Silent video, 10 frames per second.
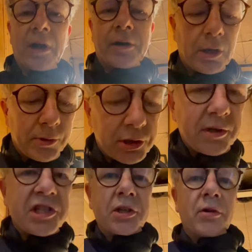are going to
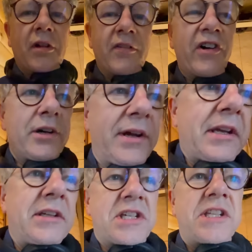install fire
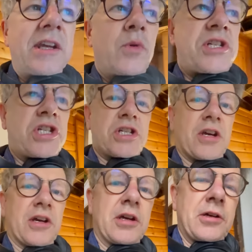extinguisher
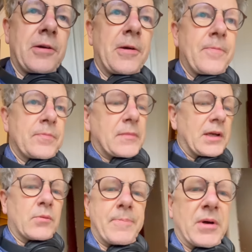uh,
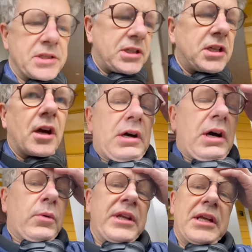equipment,
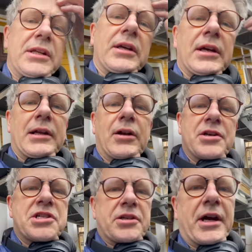we need a
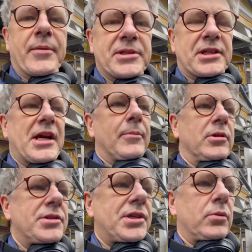larger diameter cable.
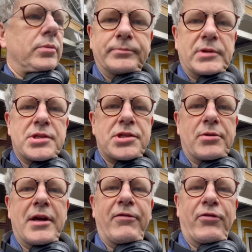So
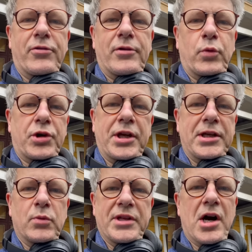sorry for
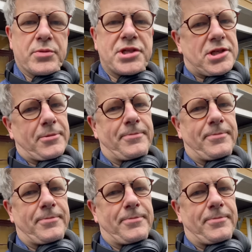working with a hose.